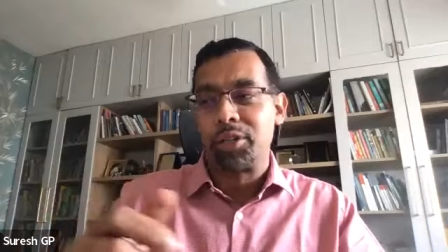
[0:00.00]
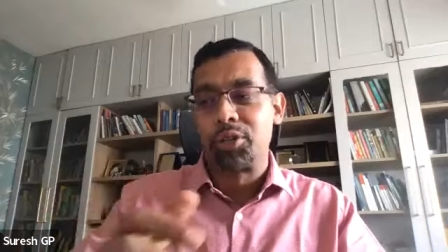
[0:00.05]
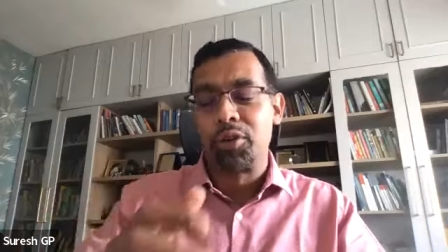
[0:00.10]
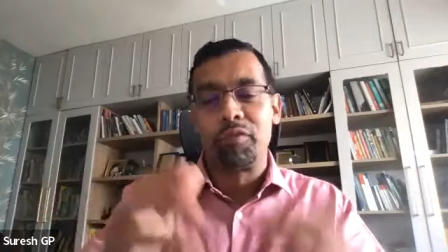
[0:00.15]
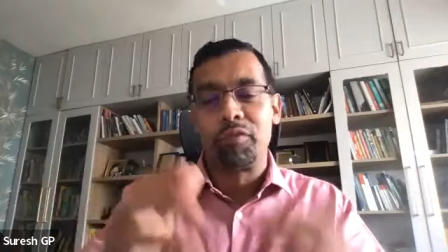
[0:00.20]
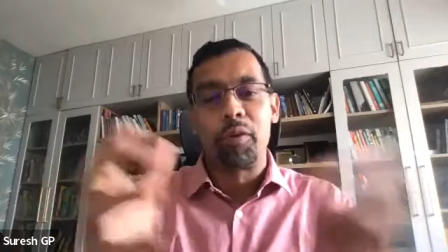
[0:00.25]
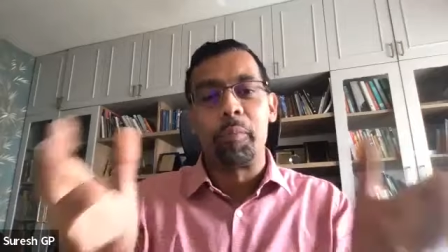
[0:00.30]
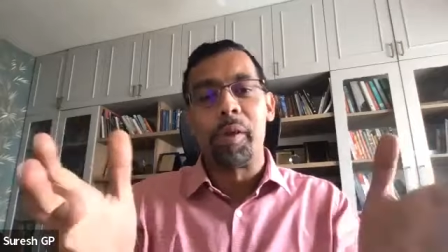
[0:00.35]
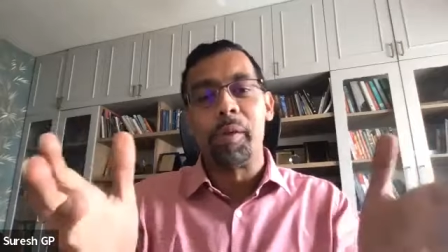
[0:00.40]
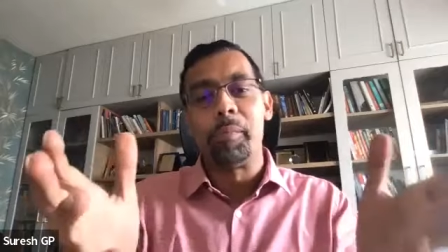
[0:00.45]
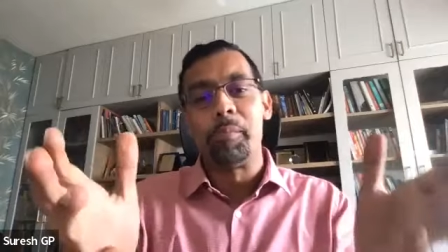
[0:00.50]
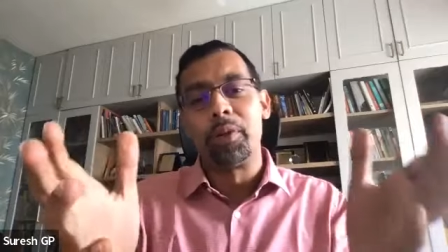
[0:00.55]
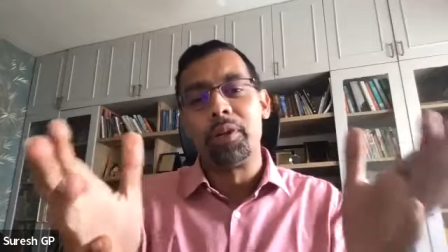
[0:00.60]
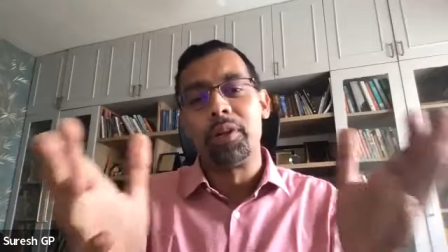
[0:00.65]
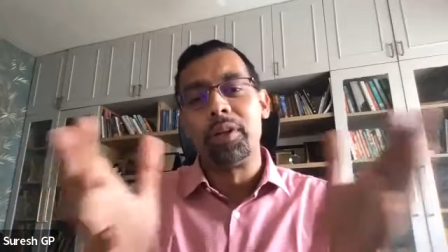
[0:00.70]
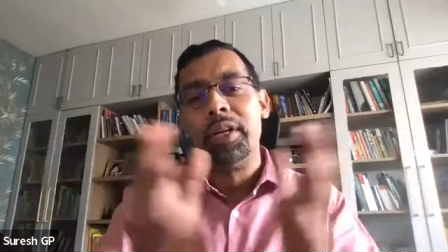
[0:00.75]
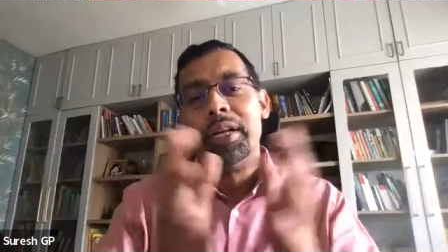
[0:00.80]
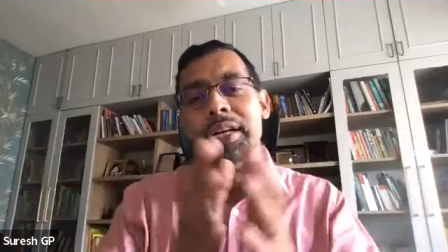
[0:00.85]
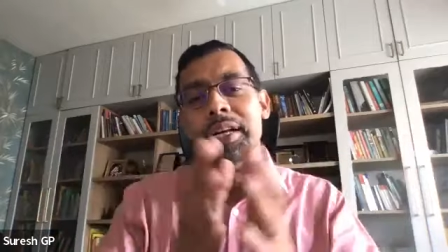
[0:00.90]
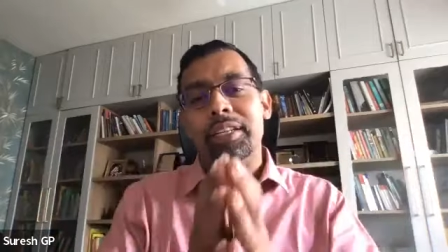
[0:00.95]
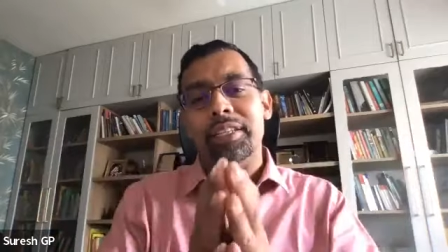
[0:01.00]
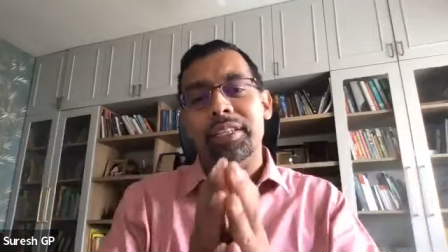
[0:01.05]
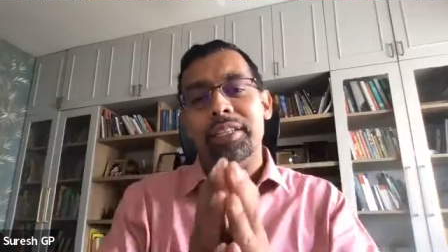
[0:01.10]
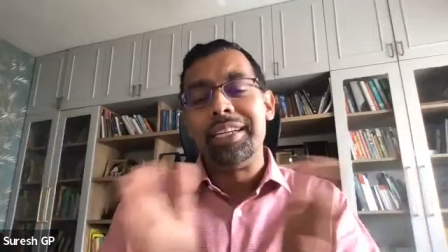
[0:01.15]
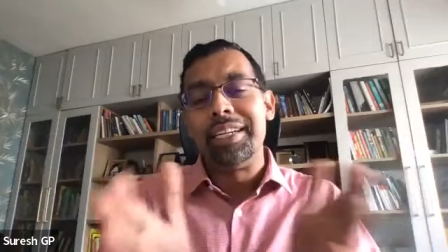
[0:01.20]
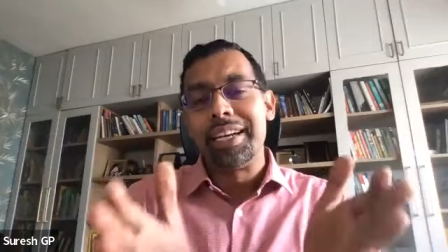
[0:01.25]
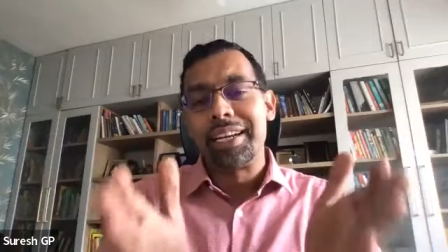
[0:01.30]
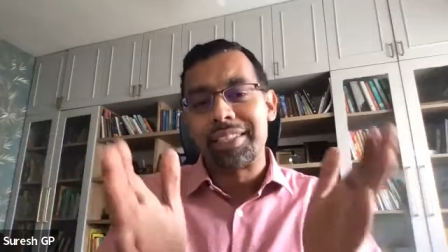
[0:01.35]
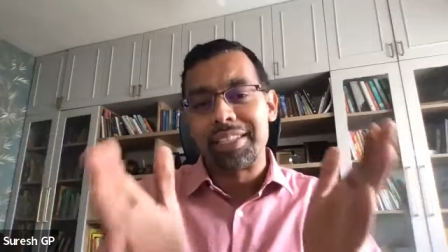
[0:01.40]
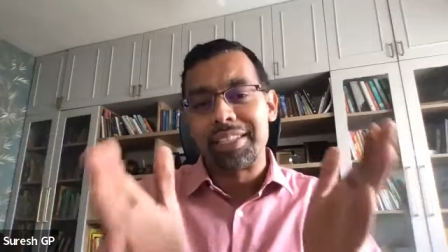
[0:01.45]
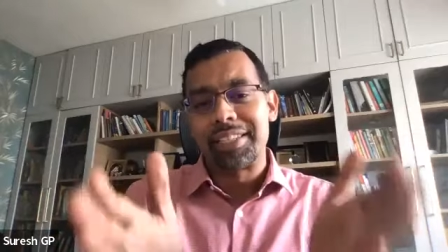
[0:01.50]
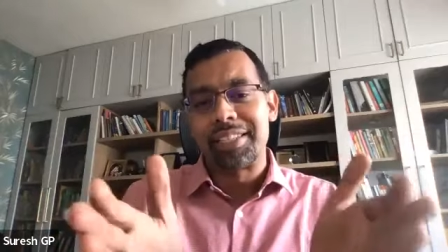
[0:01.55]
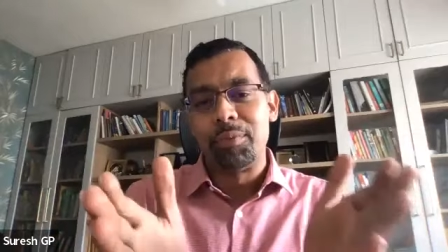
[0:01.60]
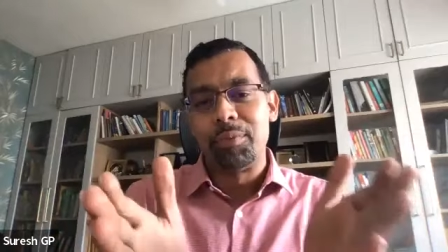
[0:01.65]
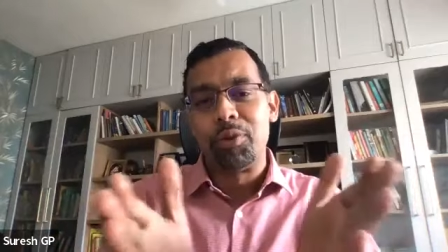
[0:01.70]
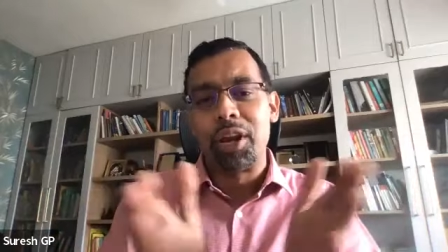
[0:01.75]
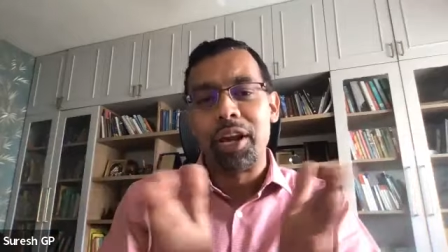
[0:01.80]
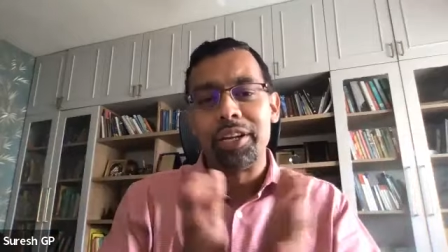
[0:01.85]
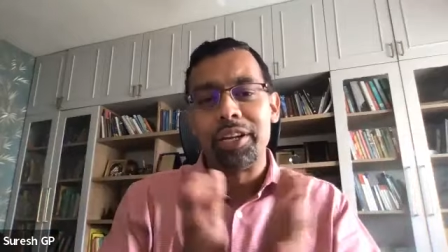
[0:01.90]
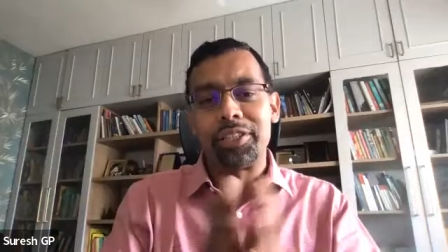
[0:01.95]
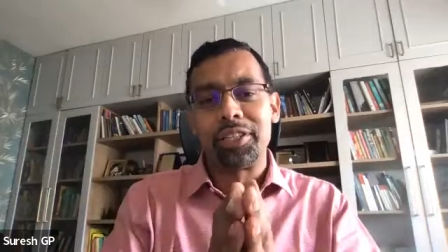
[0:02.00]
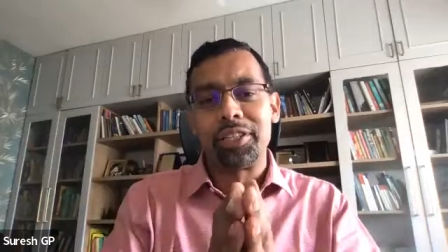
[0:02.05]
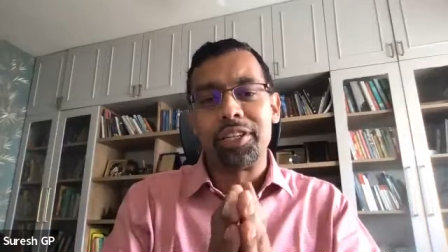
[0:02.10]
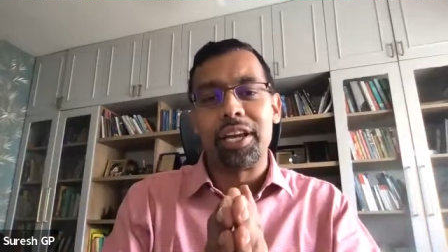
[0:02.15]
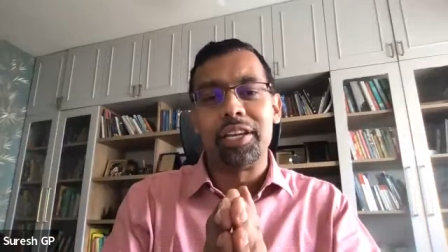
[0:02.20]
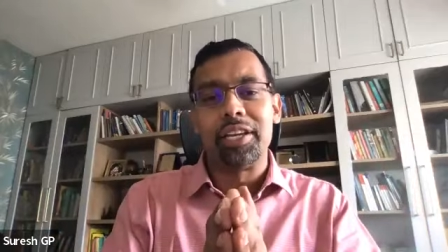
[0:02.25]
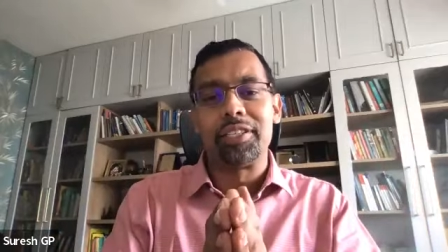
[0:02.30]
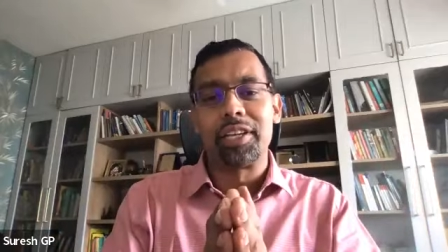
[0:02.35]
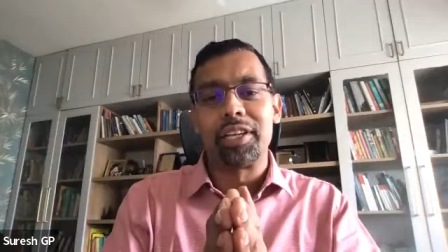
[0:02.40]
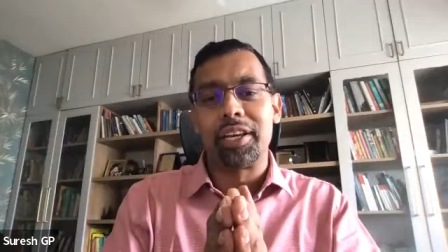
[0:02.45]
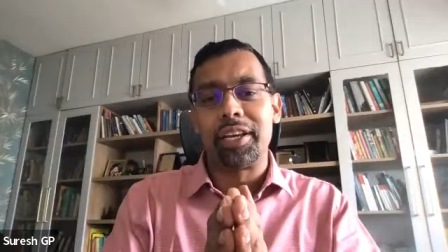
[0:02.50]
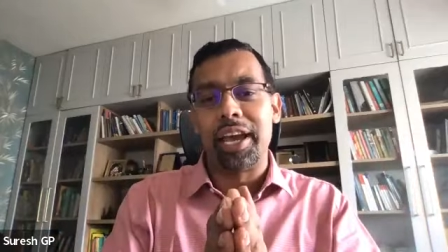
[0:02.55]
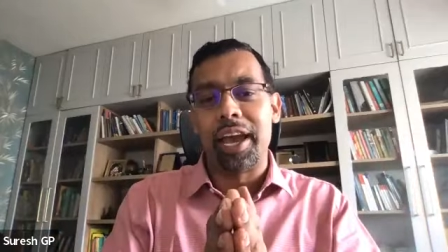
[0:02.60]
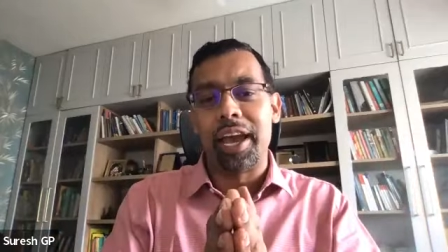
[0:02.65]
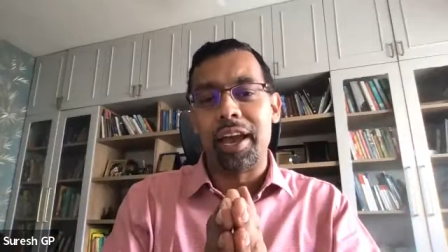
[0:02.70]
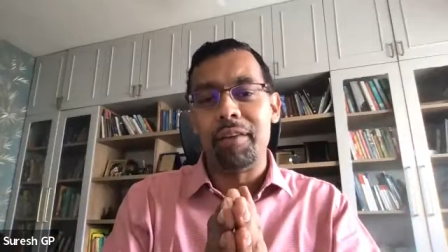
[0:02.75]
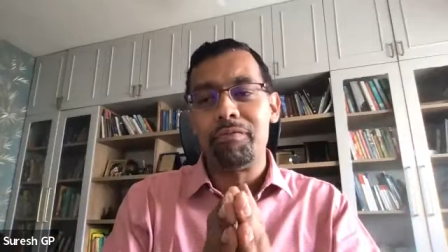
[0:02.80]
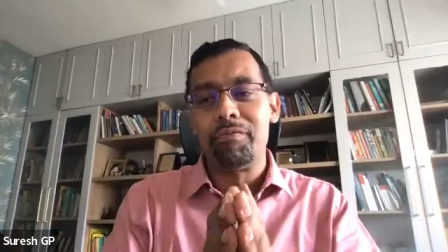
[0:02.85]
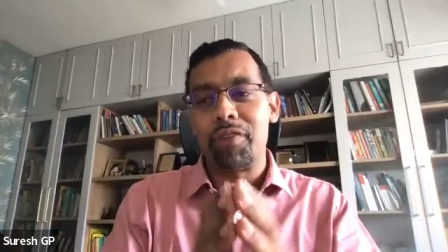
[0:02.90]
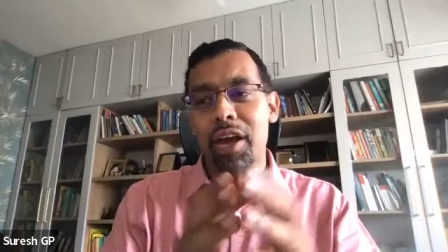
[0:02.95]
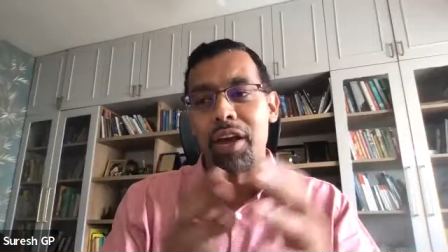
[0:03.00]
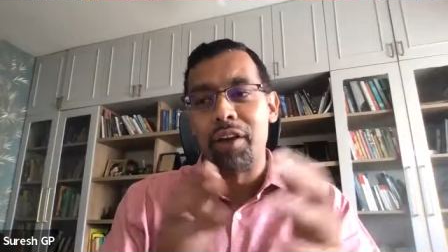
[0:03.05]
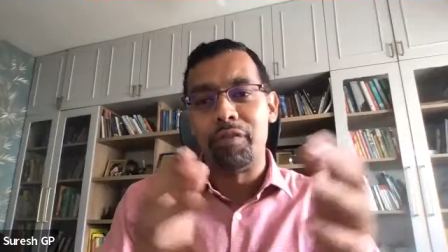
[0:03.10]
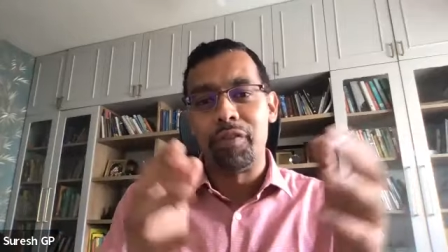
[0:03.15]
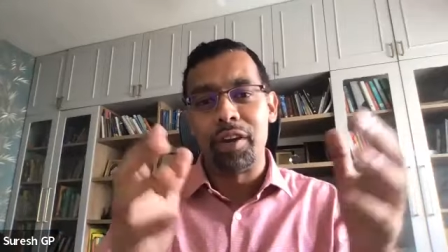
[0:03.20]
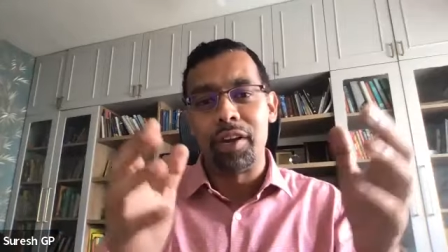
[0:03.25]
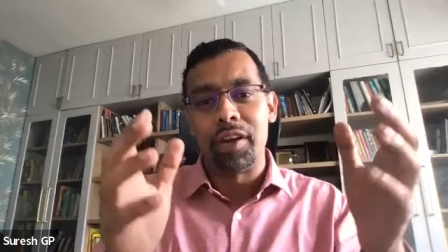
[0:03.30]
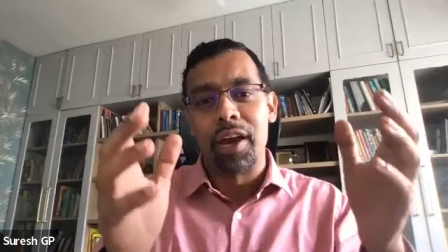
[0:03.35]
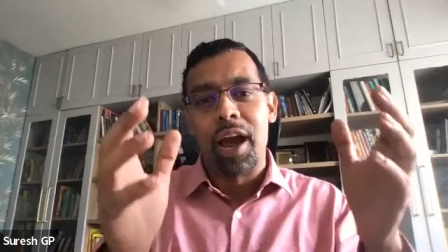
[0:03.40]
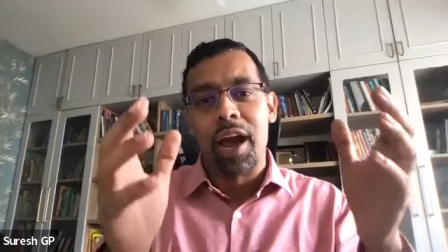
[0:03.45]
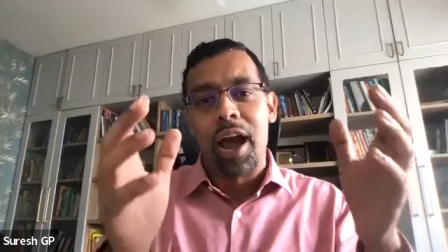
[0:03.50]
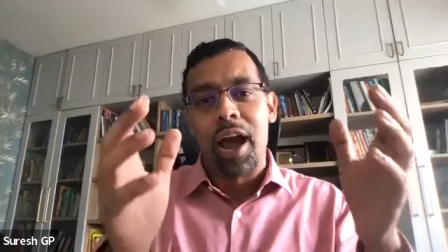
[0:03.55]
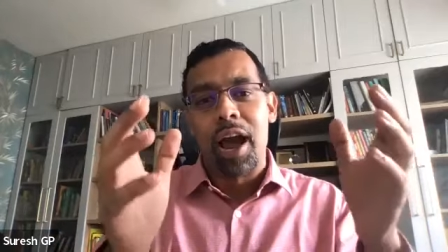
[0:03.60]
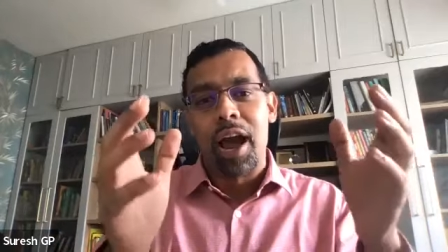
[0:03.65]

So for people, DTXS simulation is a game where we